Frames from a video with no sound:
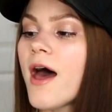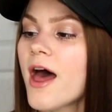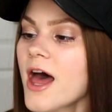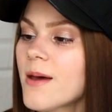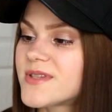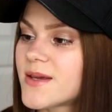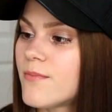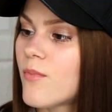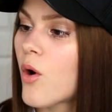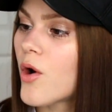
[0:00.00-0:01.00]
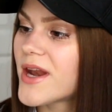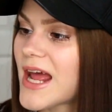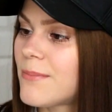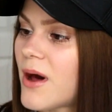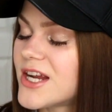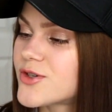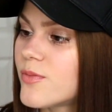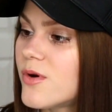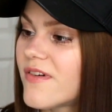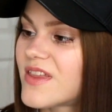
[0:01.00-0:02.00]
Um, some more nail polish
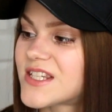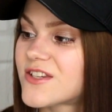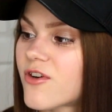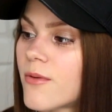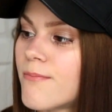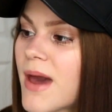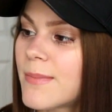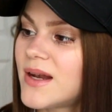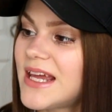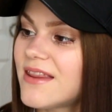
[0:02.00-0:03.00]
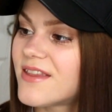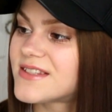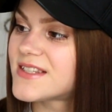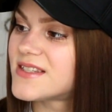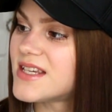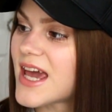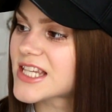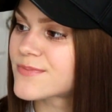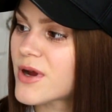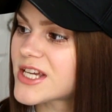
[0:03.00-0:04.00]
remover. This is from Maybelline. This is the
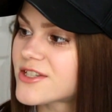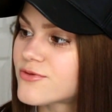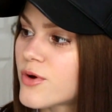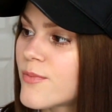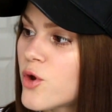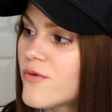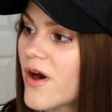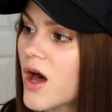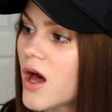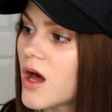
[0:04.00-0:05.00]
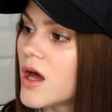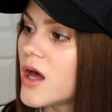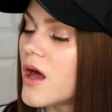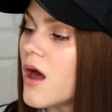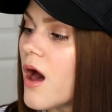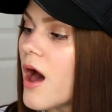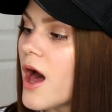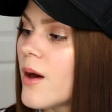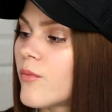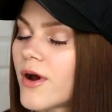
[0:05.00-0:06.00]
Express Remover,
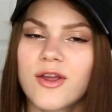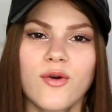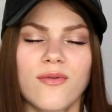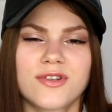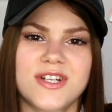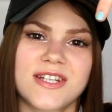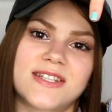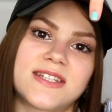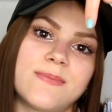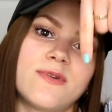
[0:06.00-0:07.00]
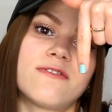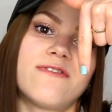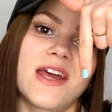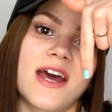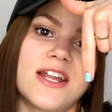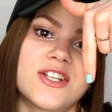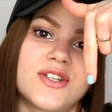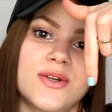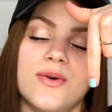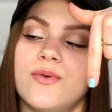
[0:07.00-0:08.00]
um, where you just dip your finger
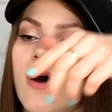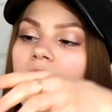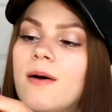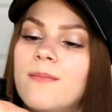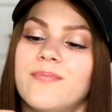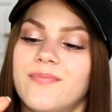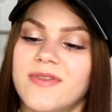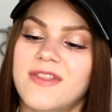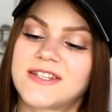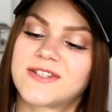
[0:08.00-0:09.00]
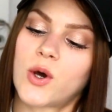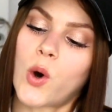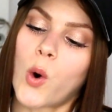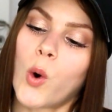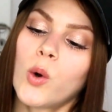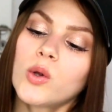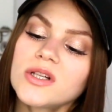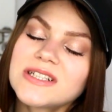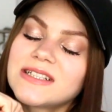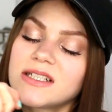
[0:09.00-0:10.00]
into um, this
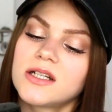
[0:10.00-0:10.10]
hole